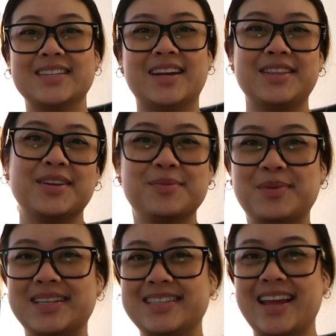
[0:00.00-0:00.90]
not the
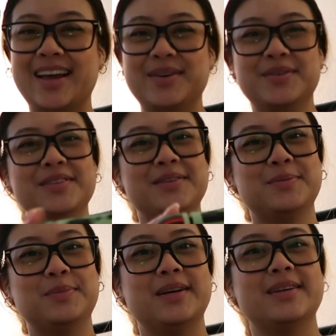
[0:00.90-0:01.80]
best angle,
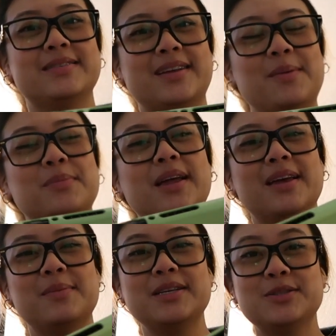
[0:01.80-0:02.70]
but I'm
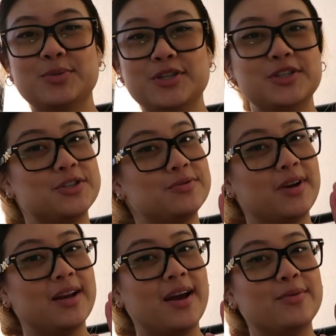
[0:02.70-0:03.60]
playing my Switch
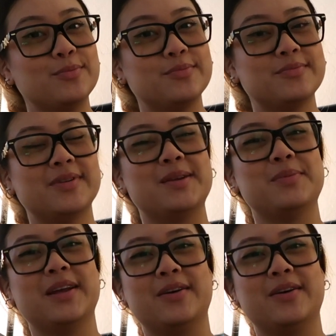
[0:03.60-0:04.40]
right now and I'm playing